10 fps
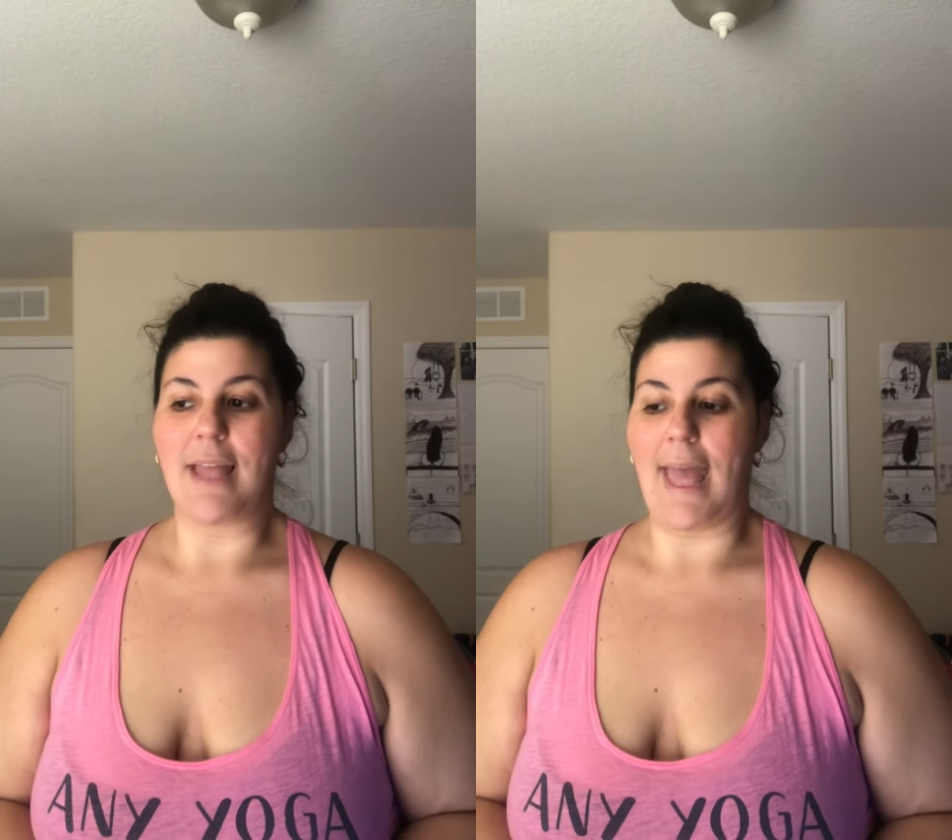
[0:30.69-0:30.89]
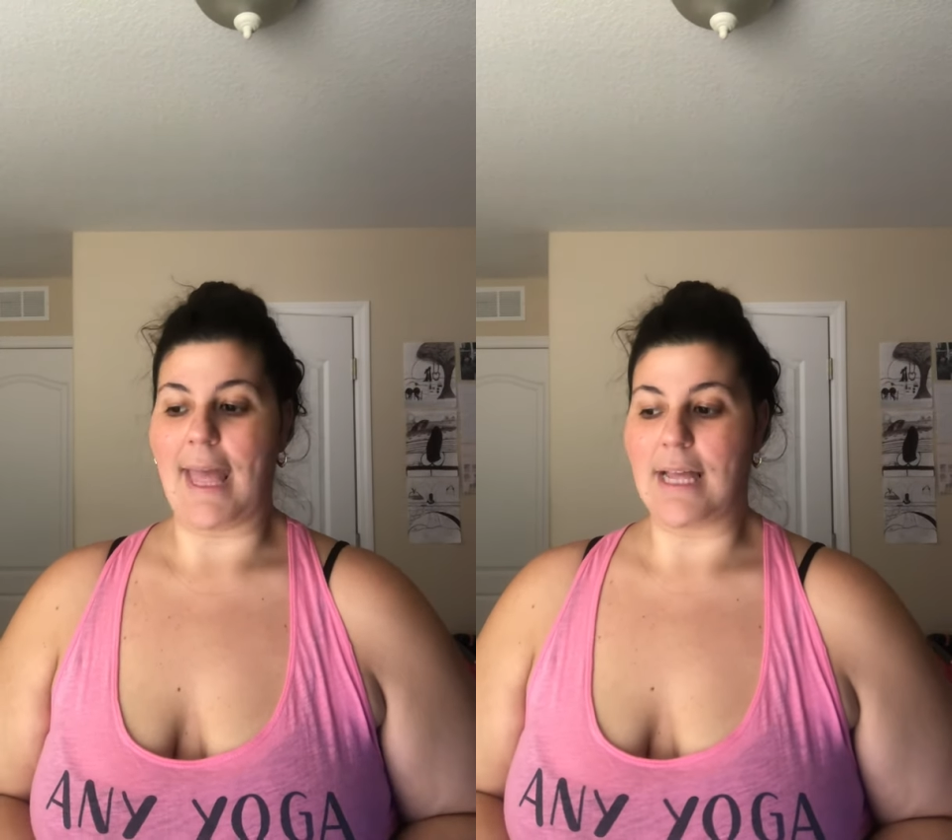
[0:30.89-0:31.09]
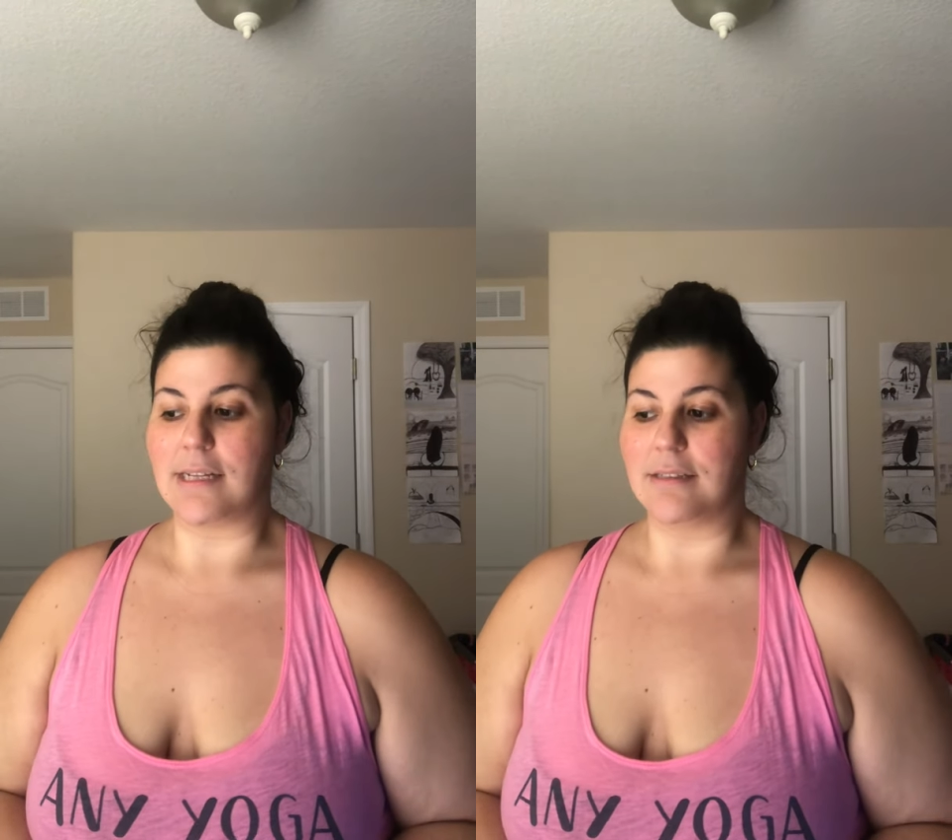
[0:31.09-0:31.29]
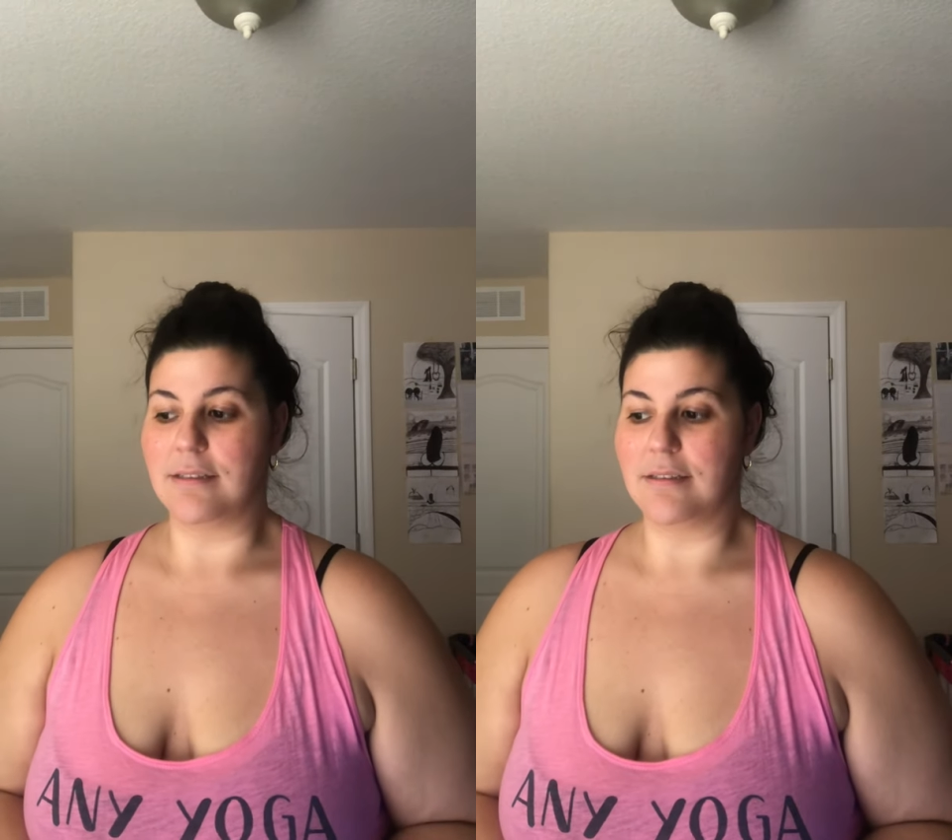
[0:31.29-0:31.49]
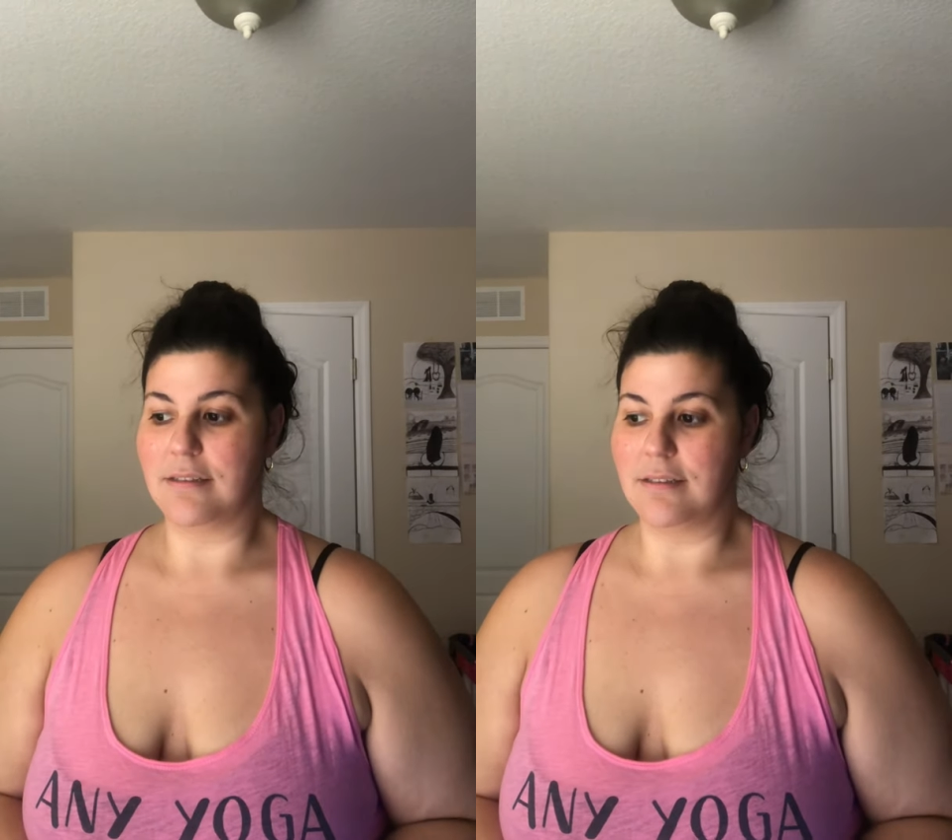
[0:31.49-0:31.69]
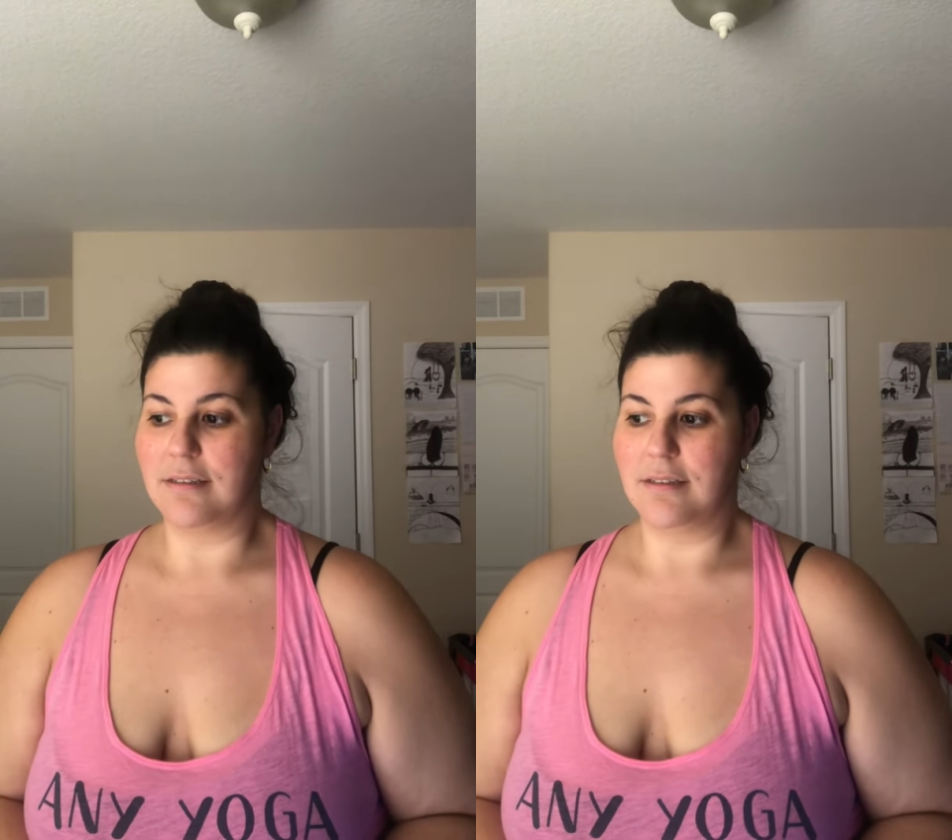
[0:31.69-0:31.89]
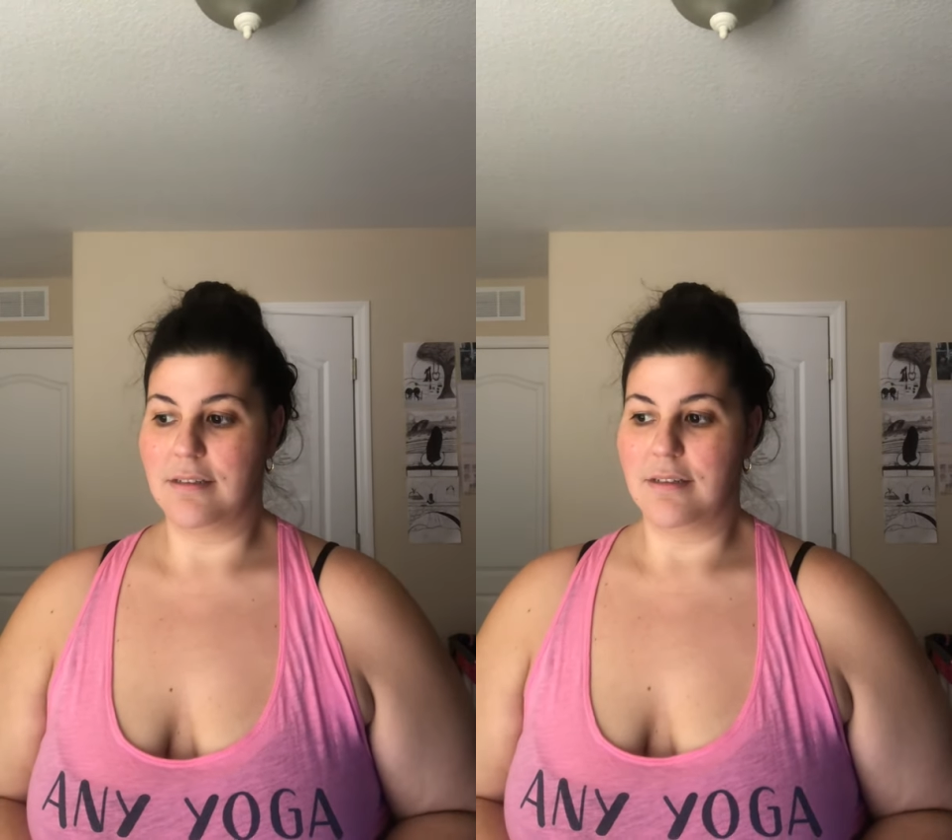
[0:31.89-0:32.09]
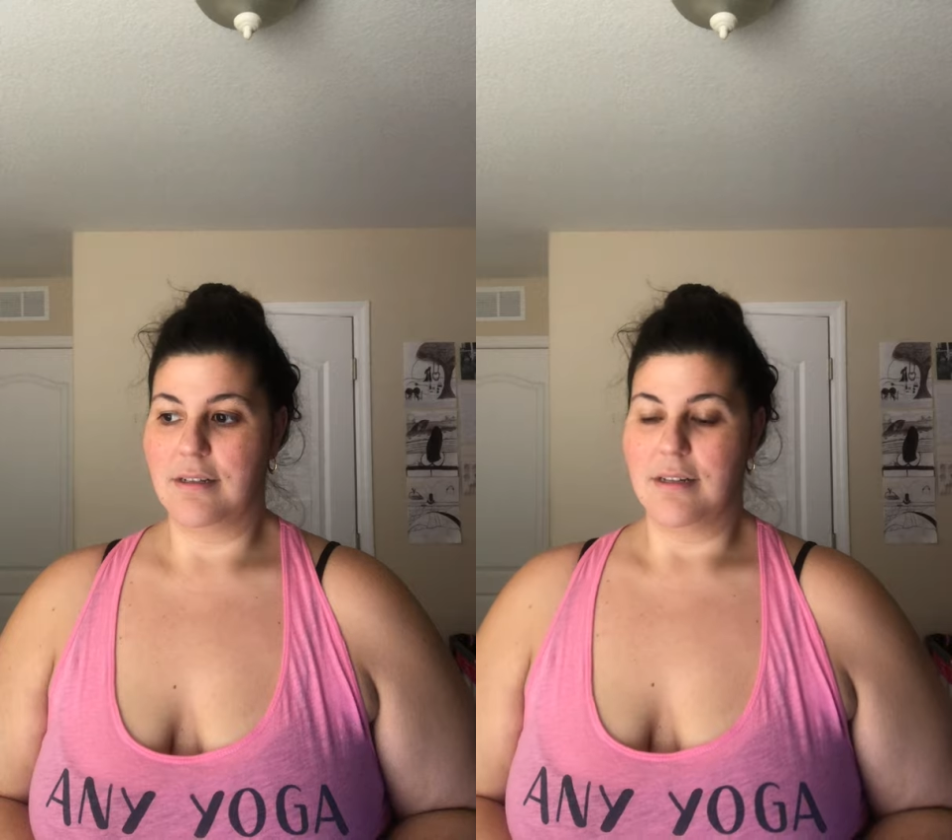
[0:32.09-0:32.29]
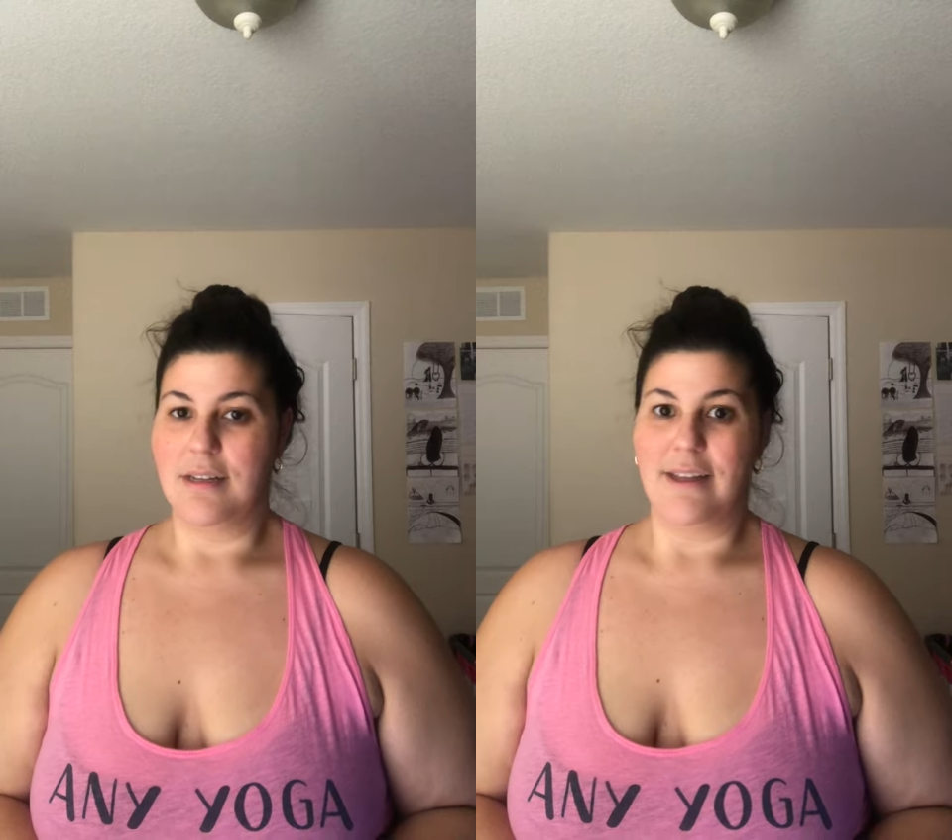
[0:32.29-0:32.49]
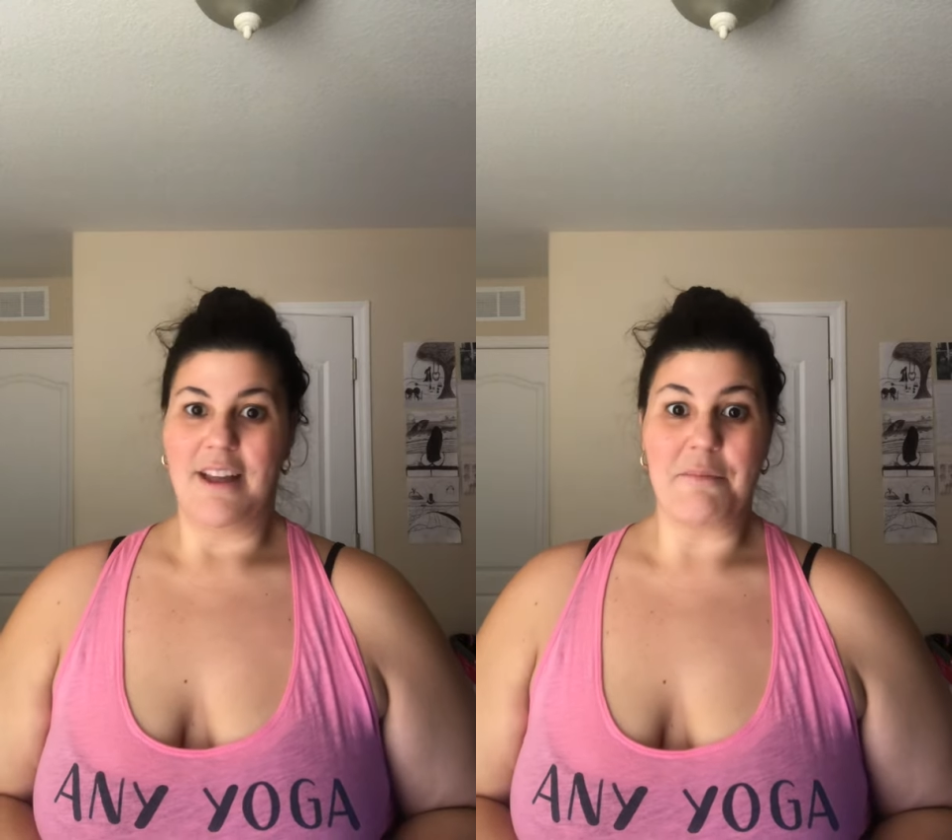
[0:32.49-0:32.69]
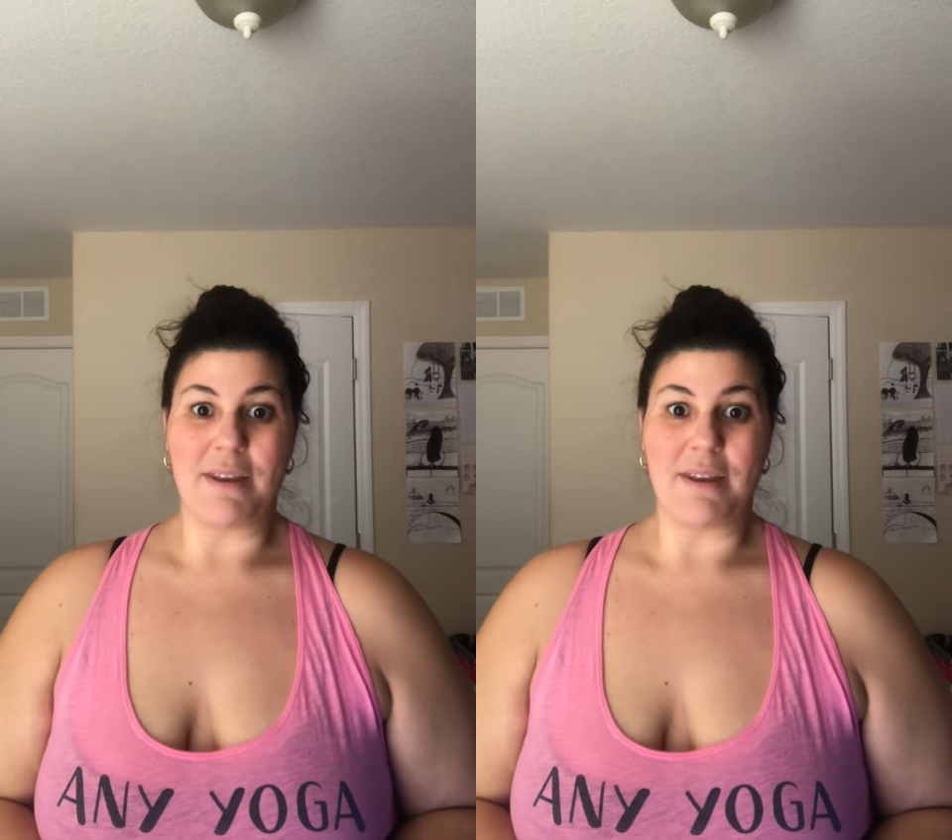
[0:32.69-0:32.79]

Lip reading: and I've